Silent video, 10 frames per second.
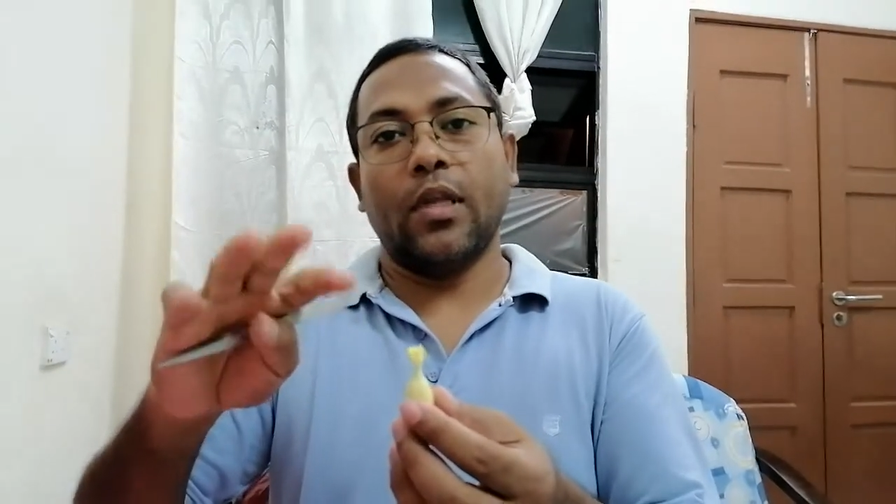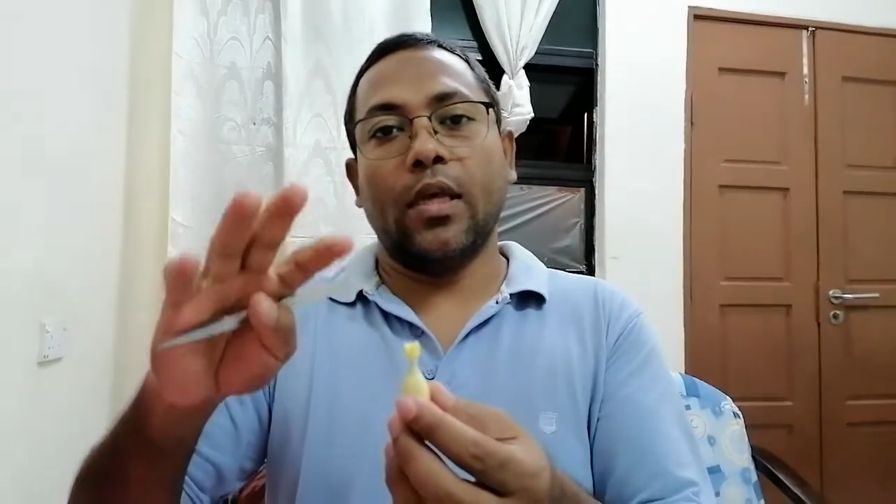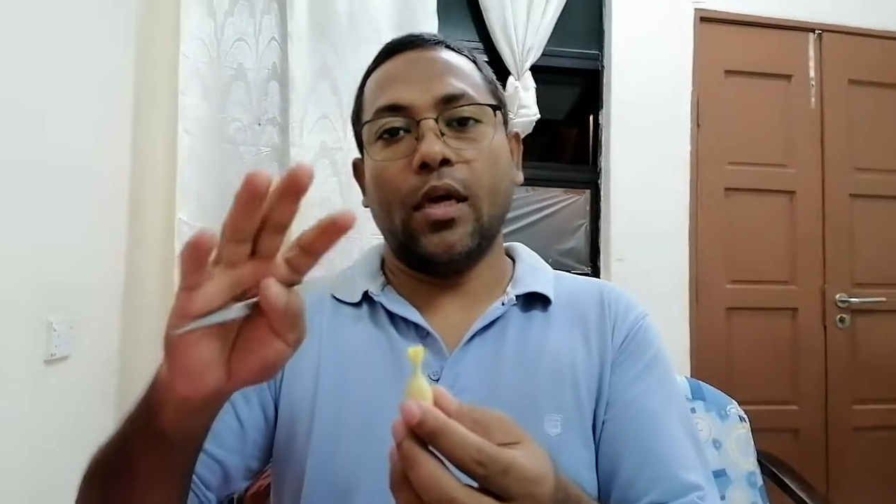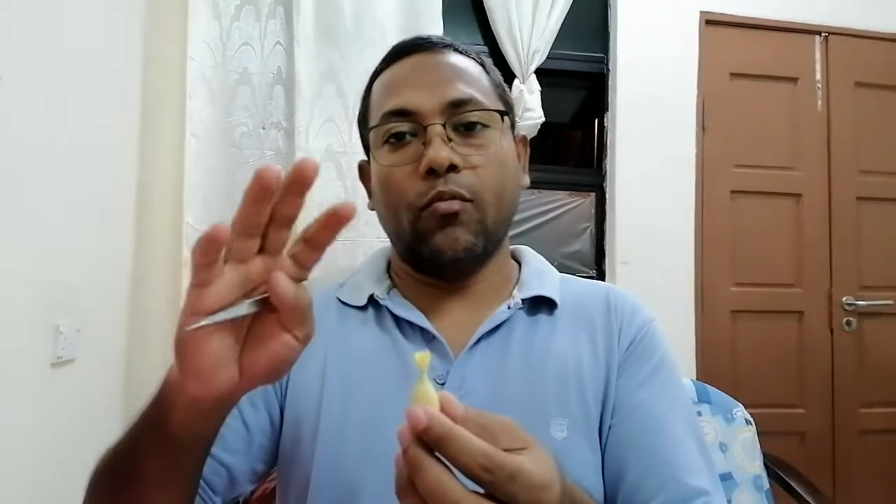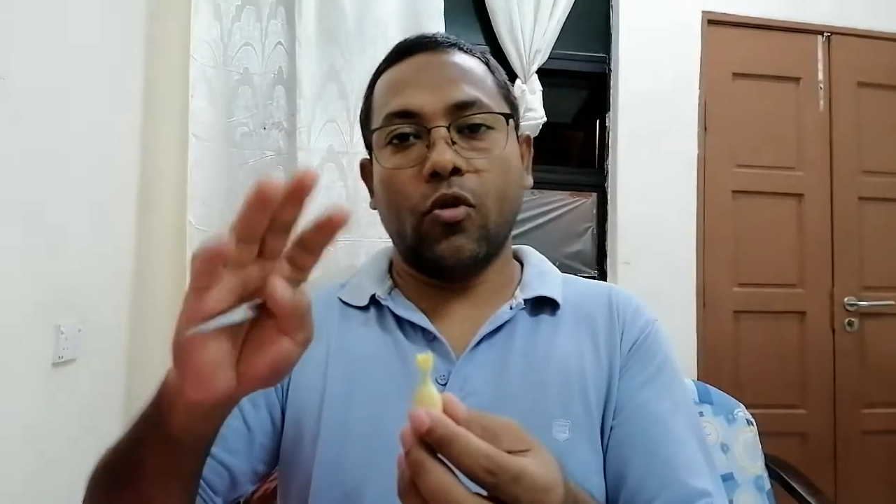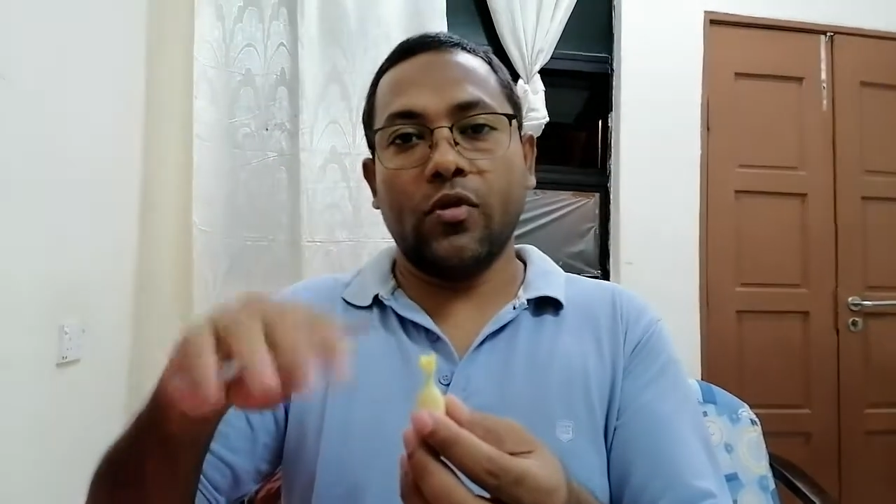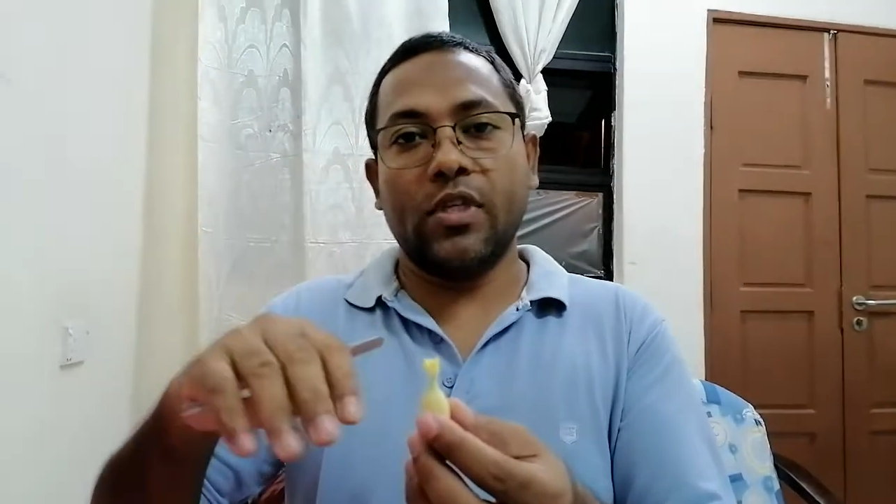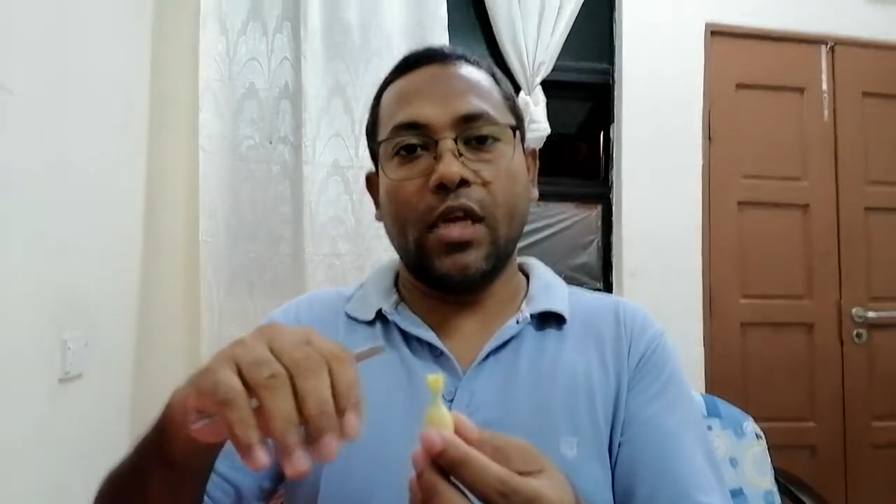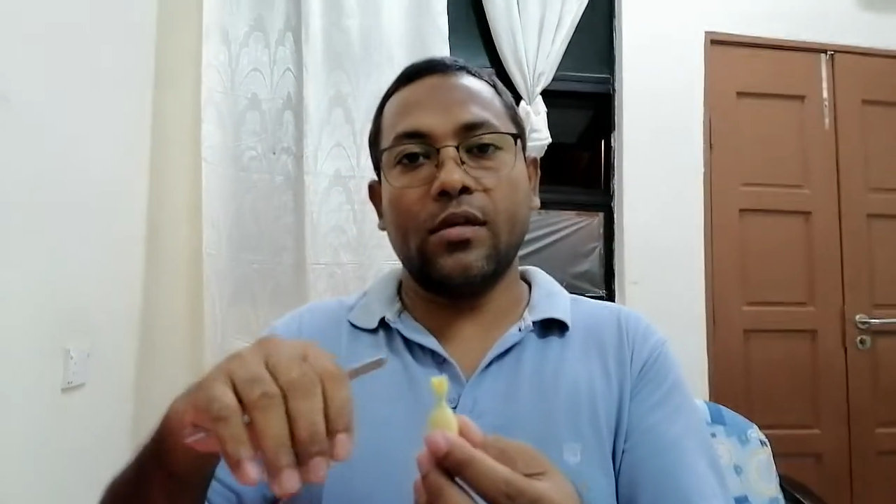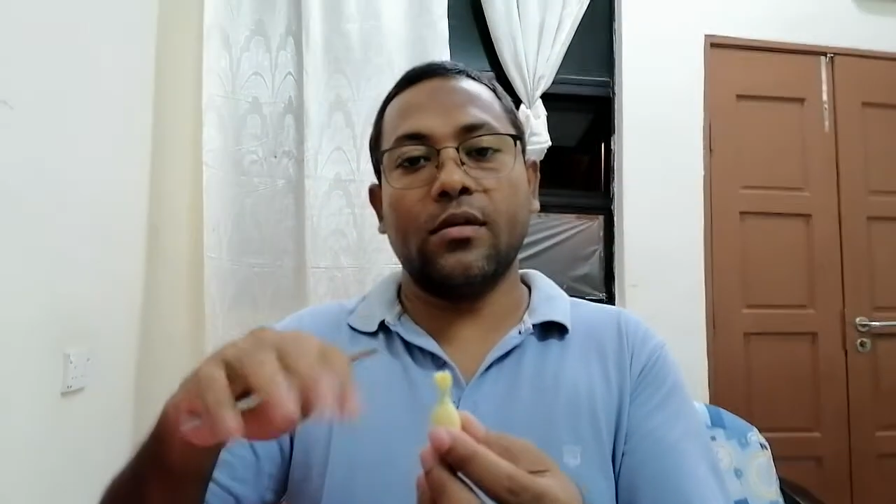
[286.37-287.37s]
the
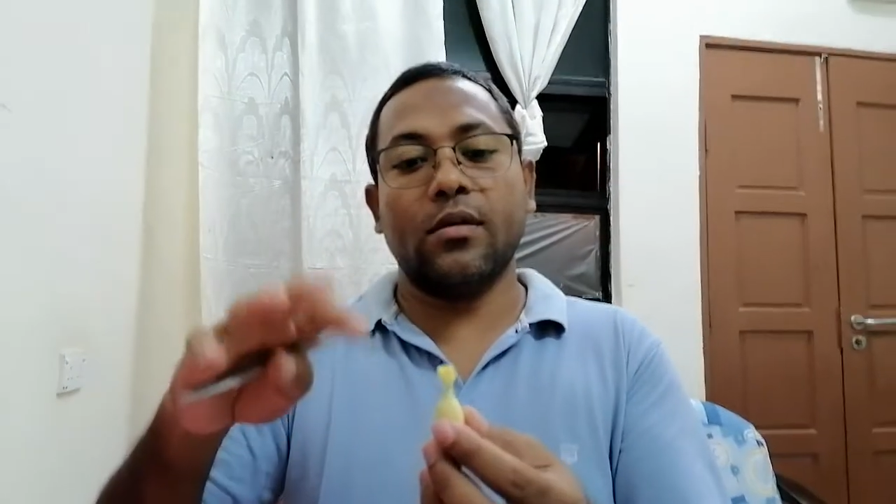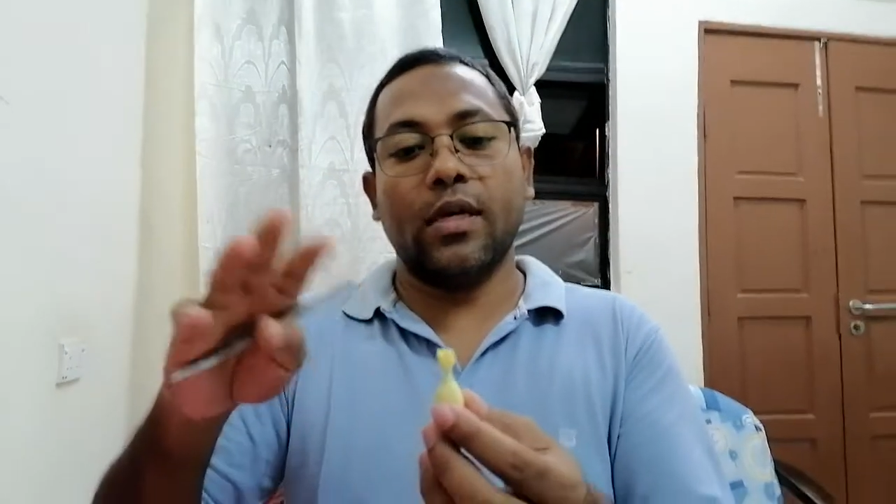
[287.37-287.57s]
monoecious,